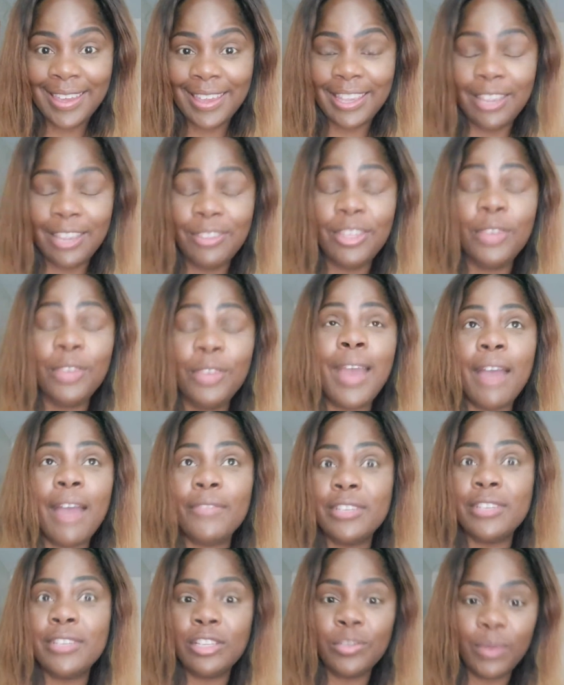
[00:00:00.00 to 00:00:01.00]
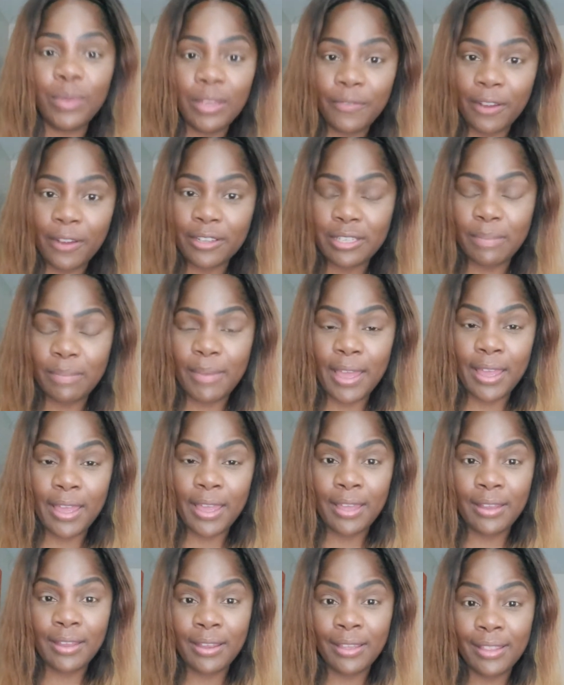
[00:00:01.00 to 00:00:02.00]
You think you have until the 21st to pay
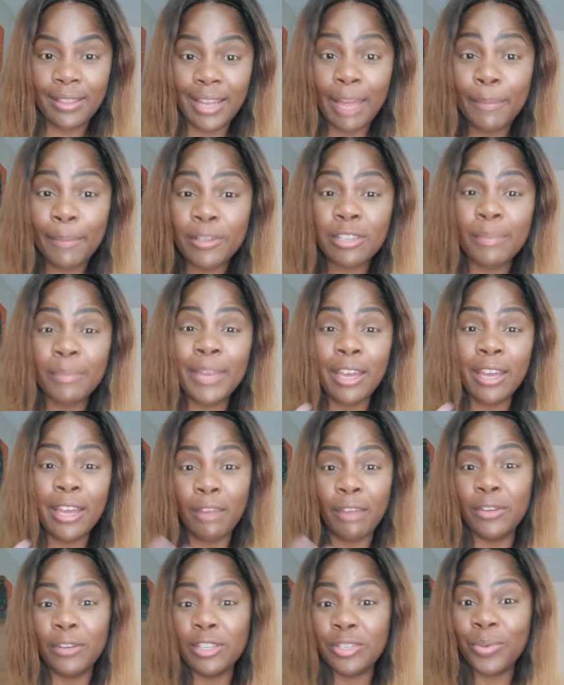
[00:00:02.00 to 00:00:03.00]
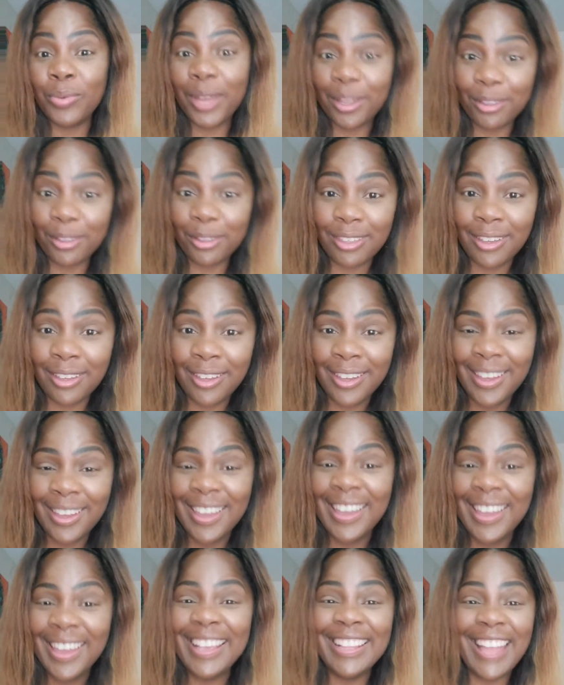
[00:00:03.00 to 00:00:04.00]
it. The light bill's gonna be cut off on the 12th.
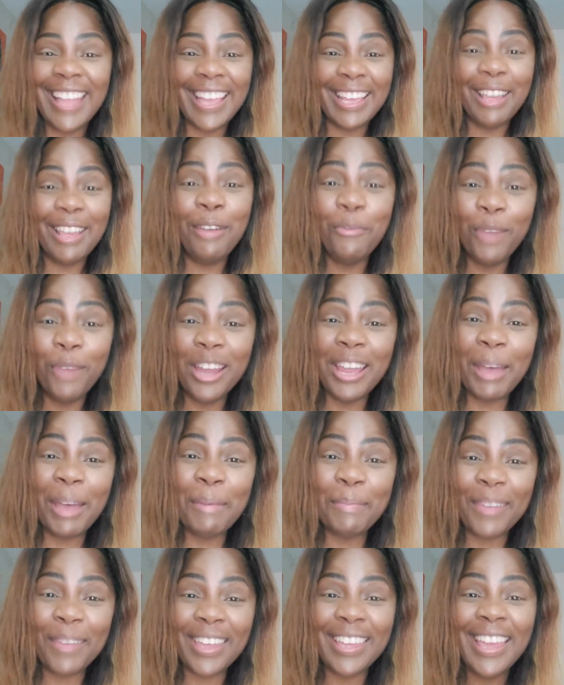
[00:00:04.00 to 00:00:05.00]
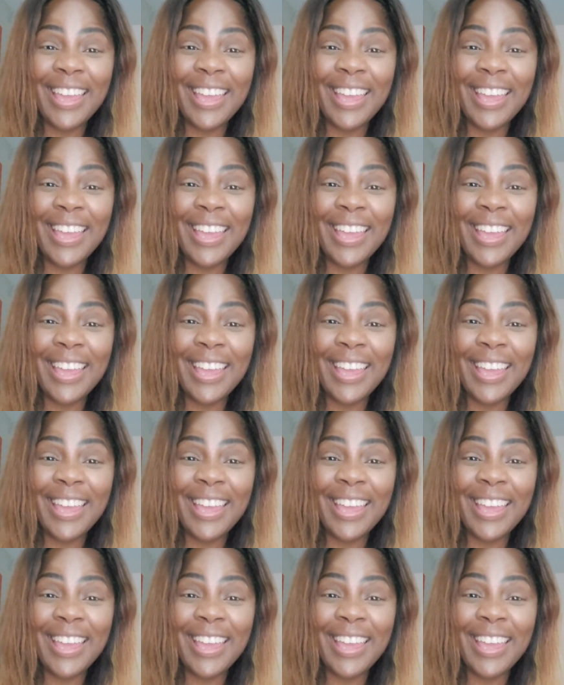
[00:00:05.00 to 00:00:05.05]
Like, what I mean,